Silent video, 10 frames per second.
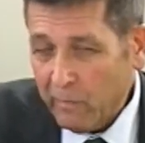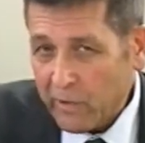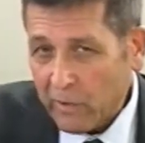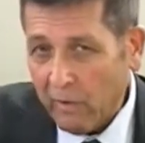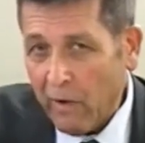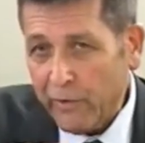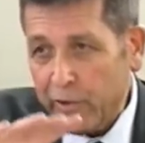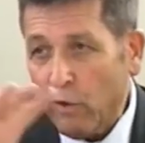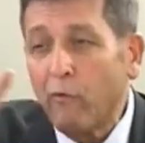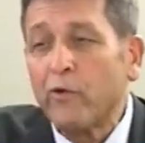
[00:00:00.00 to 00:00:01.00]
Mitchell, all these
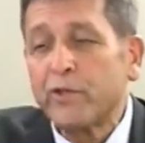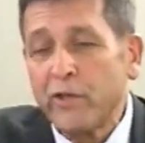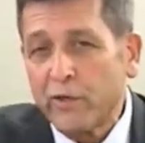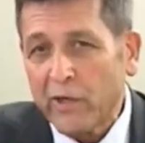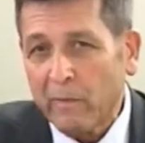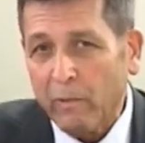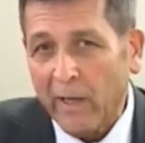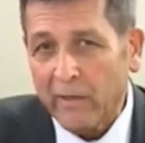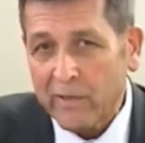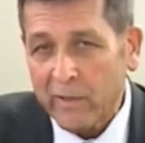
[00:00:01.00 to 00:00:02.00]
overseers on the
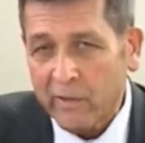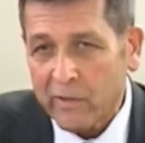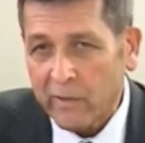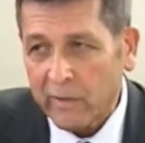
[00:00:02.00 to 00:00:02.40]
plantation,